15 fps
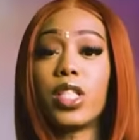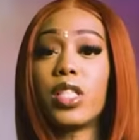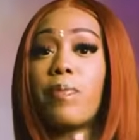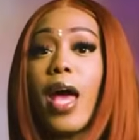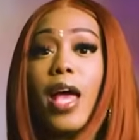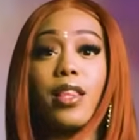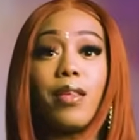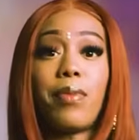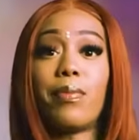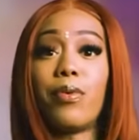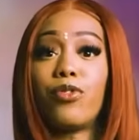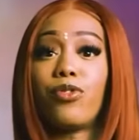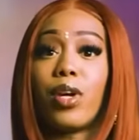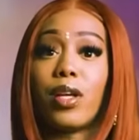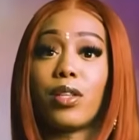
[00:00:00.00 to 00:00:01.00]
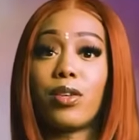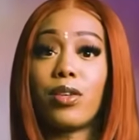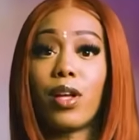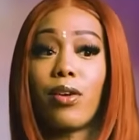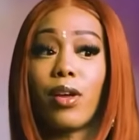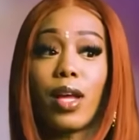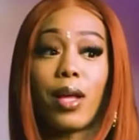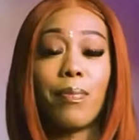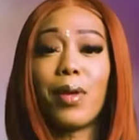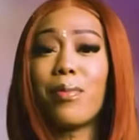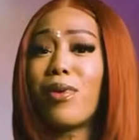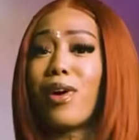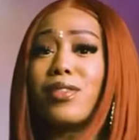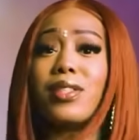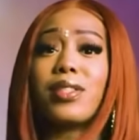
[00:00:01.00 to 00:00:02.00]
just passing people drinks, you know, and
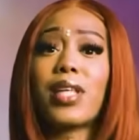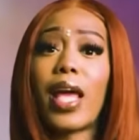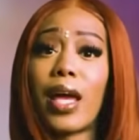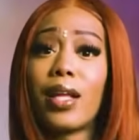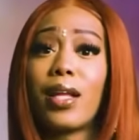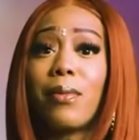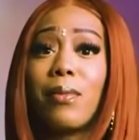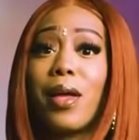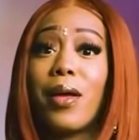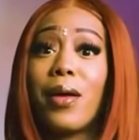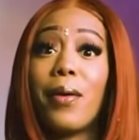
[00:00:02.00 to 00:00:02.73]
people are just taking them.